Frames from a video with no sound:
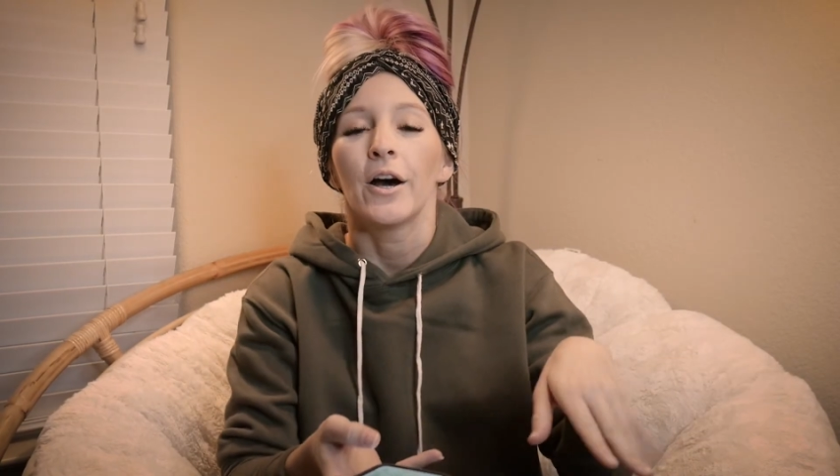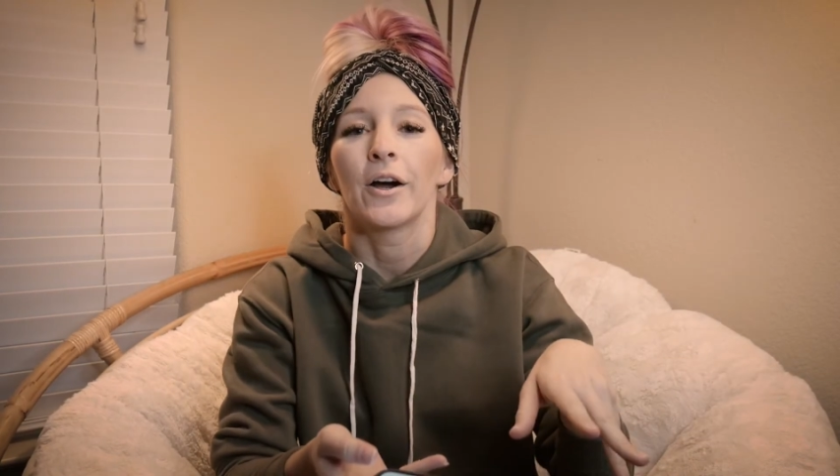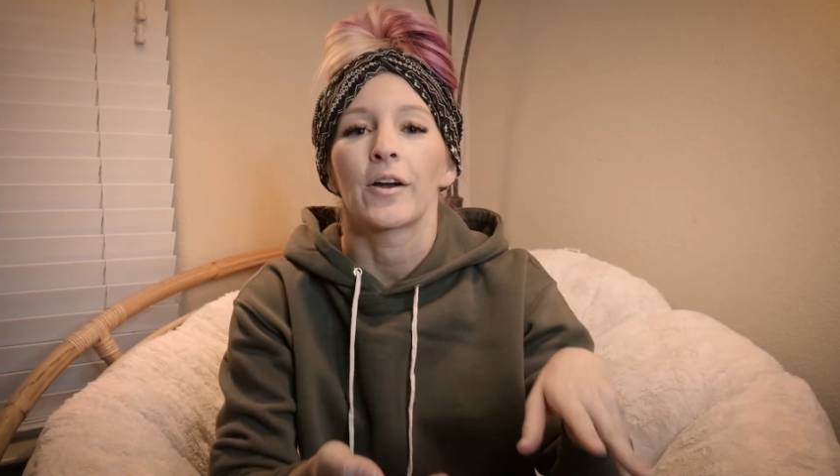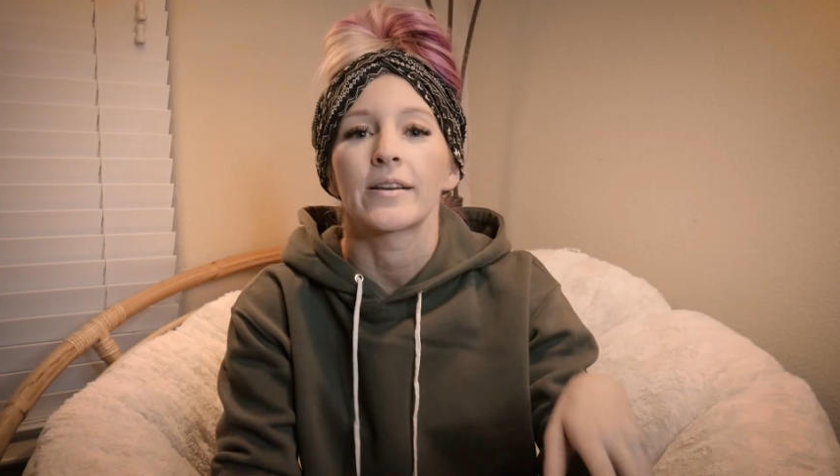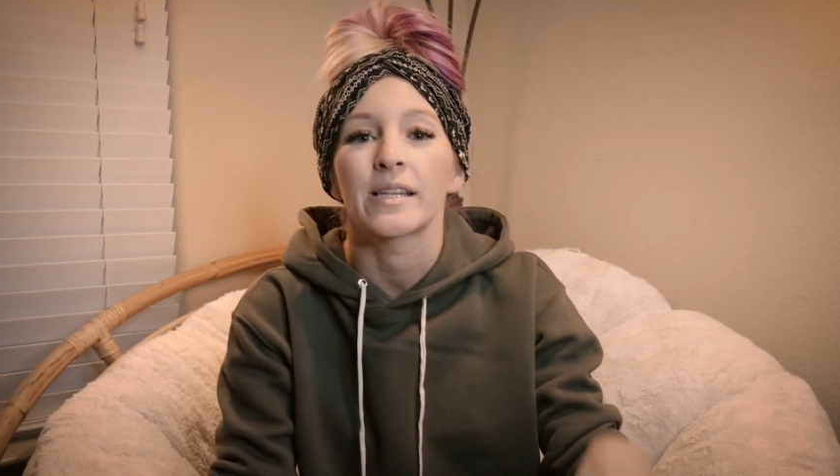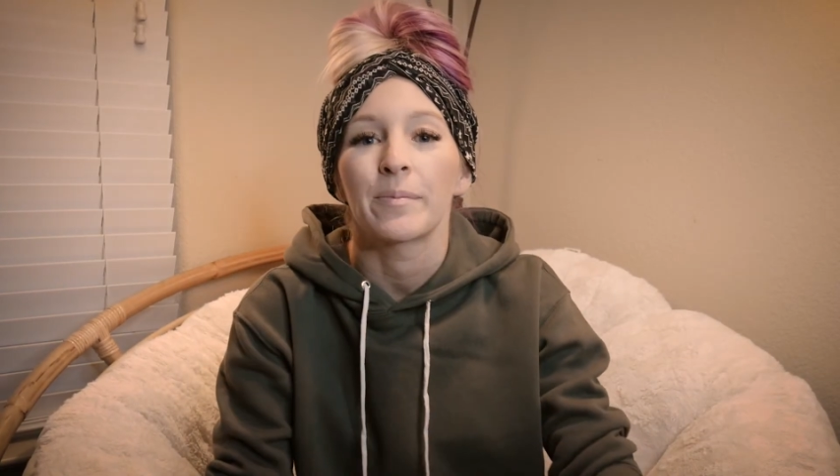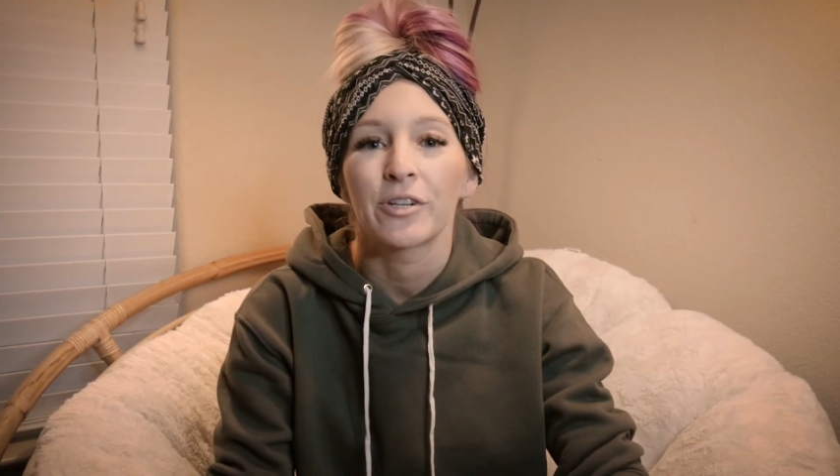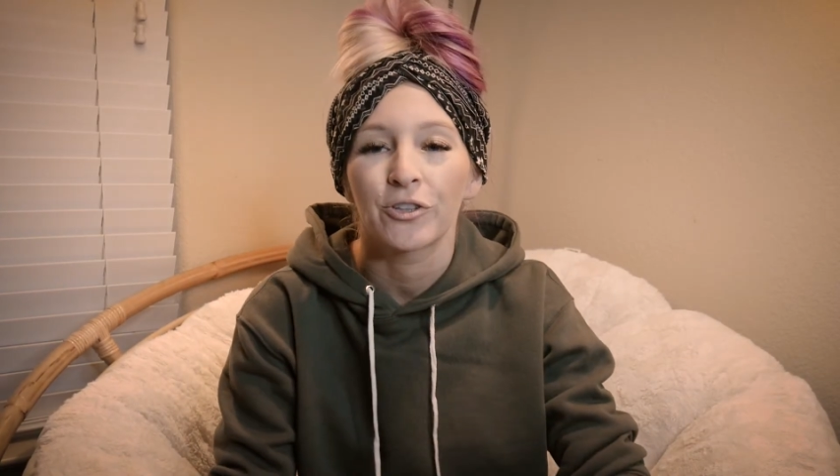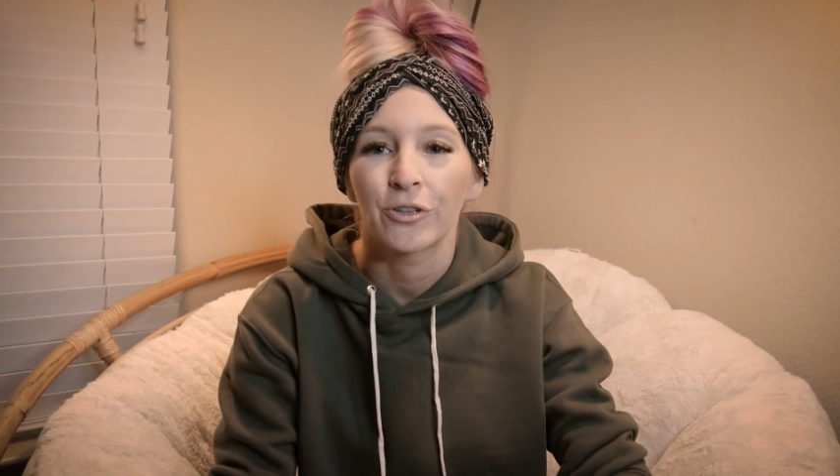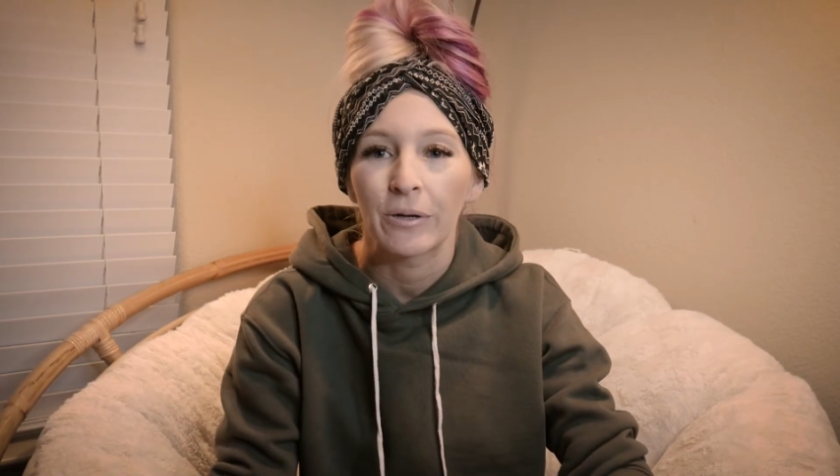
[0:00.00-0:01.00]
Okay, so let me
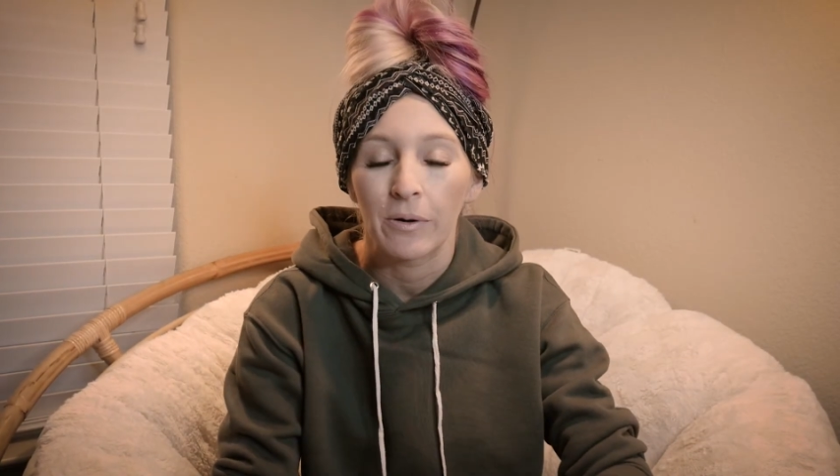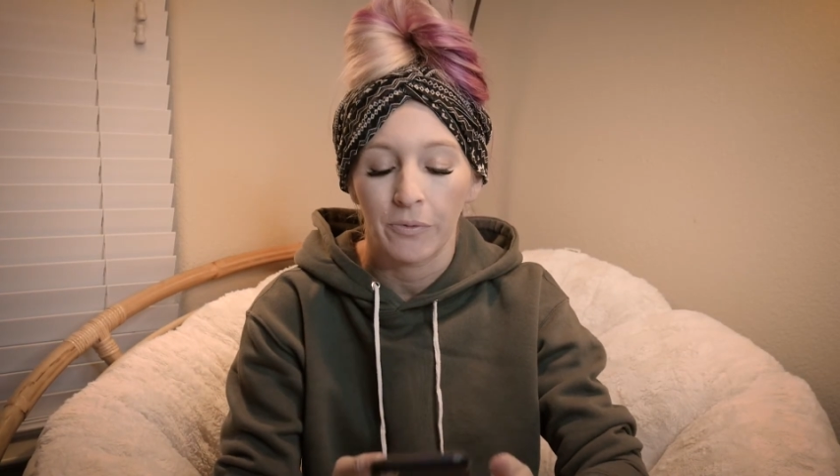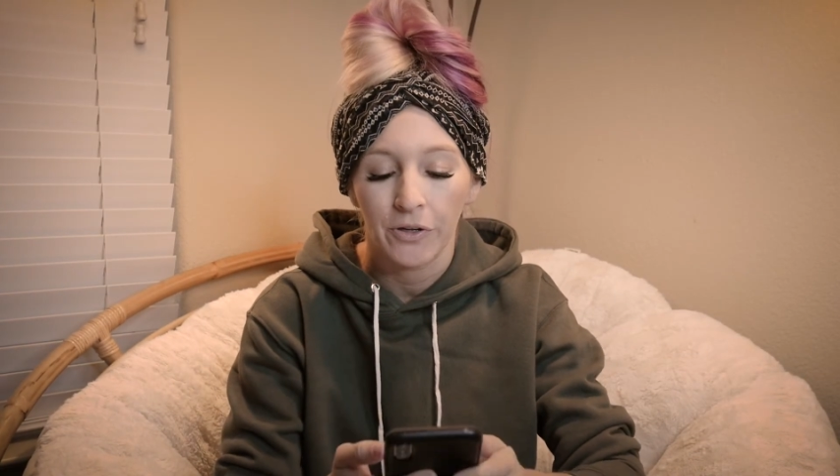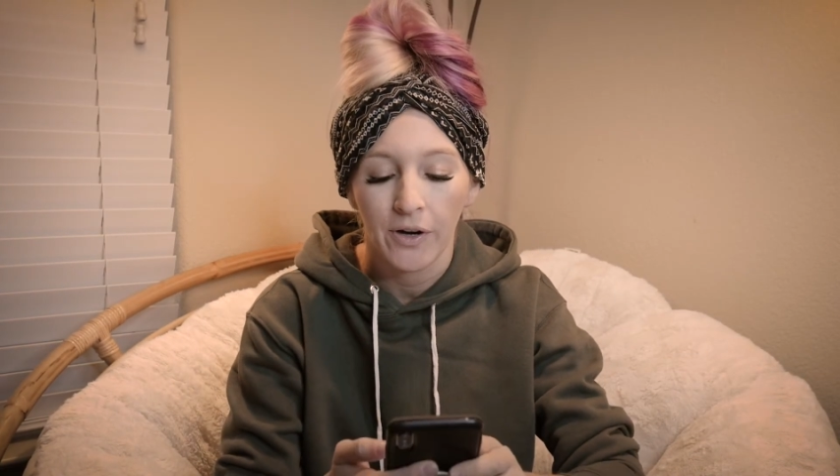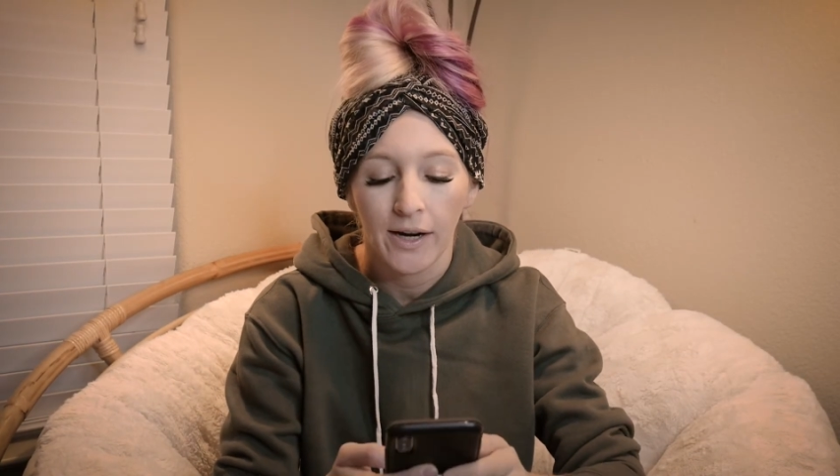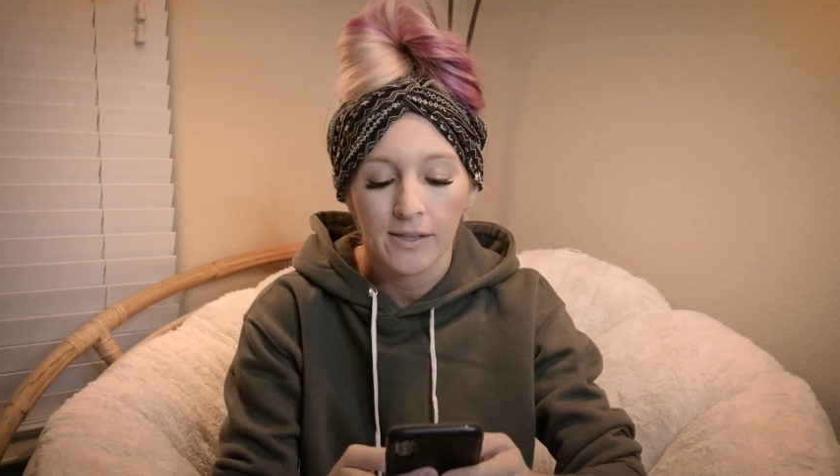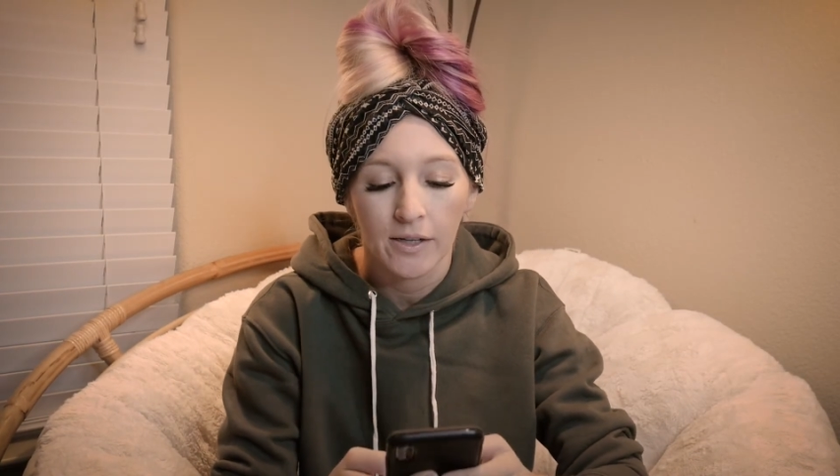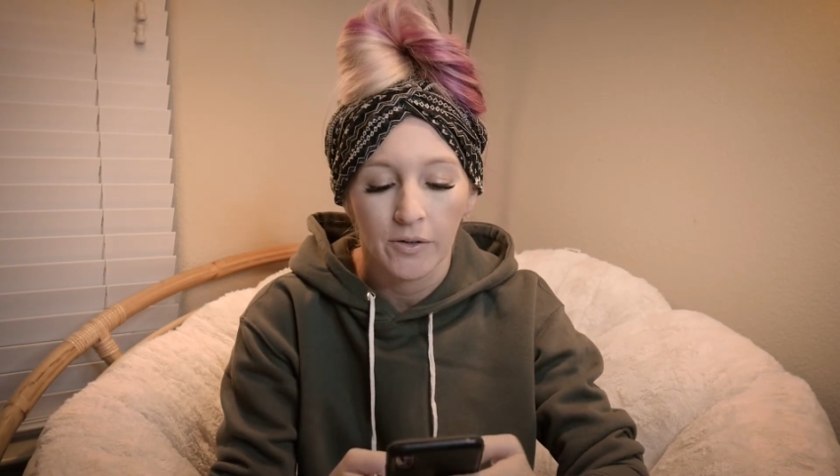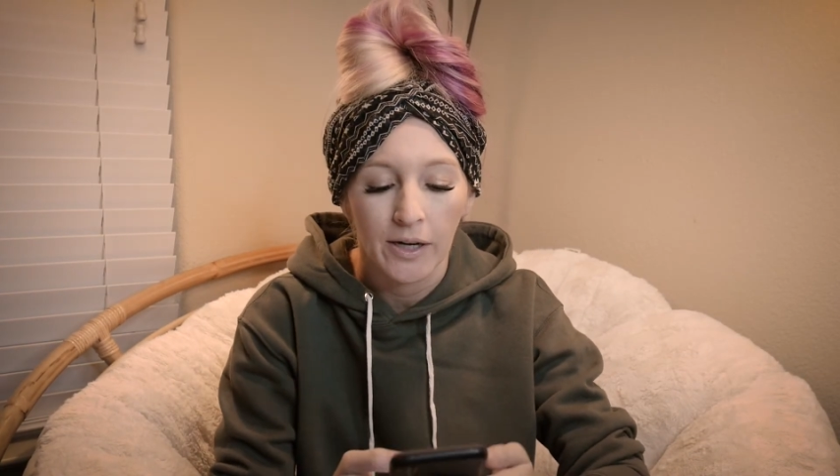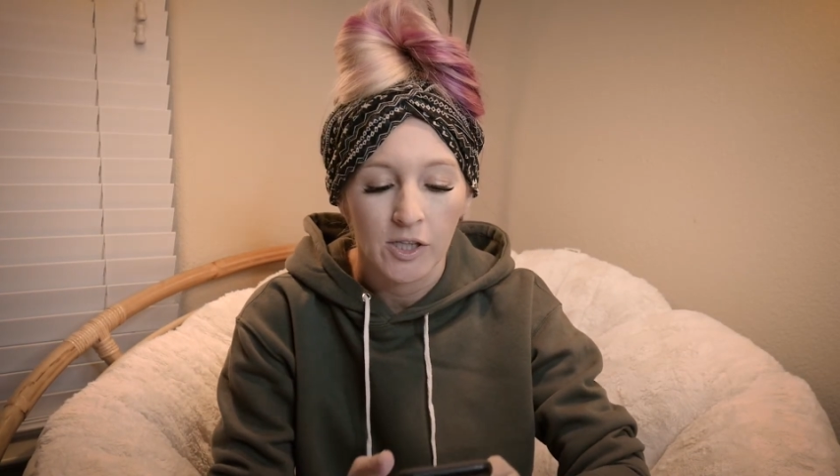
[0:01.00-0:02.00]
just create one with you guys.
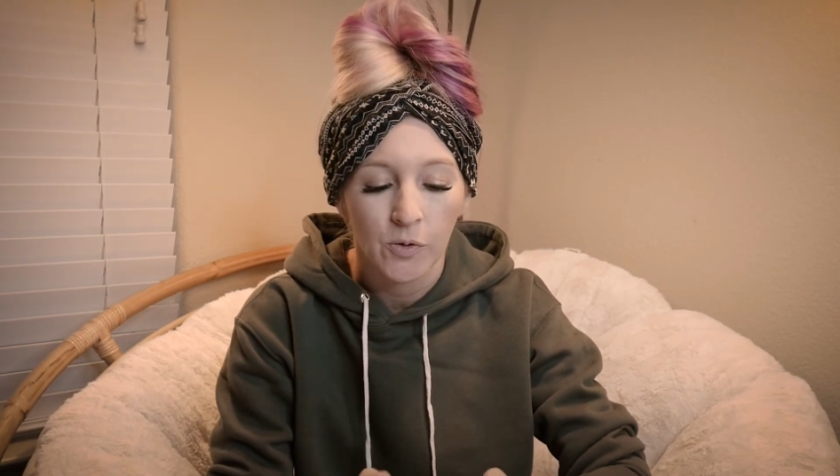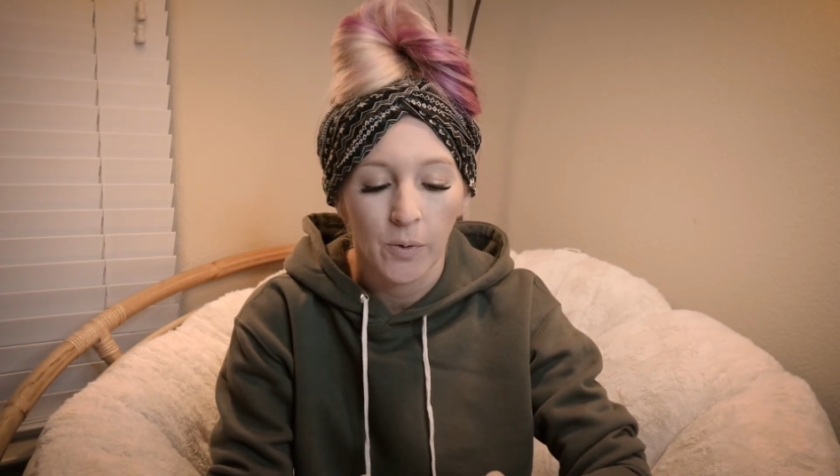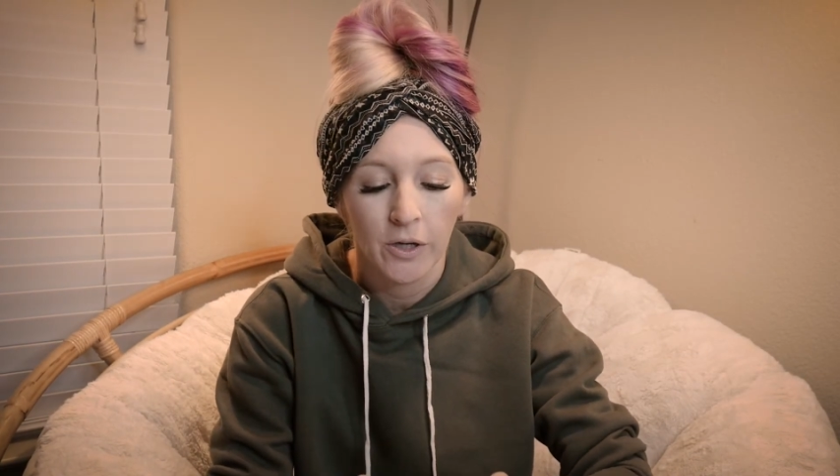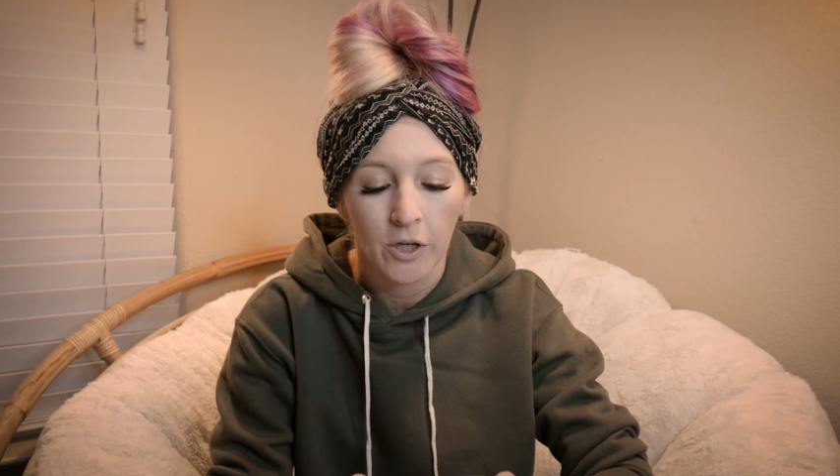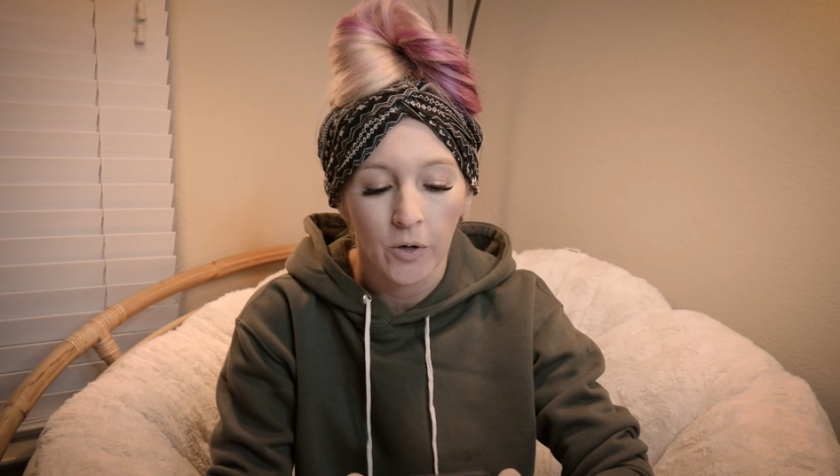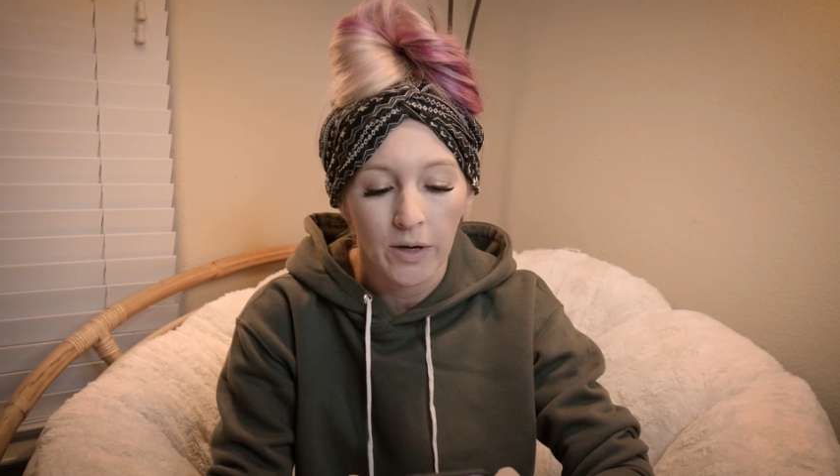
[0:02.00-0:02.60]
All right, so we're gonna go